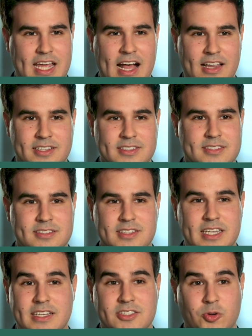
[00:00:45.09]
callous.
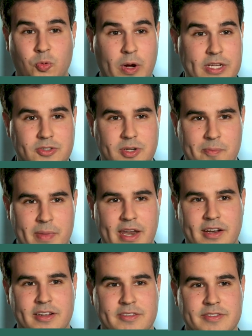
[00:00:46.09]
kids are way too
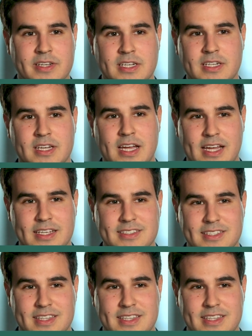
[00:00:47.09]
competitive. And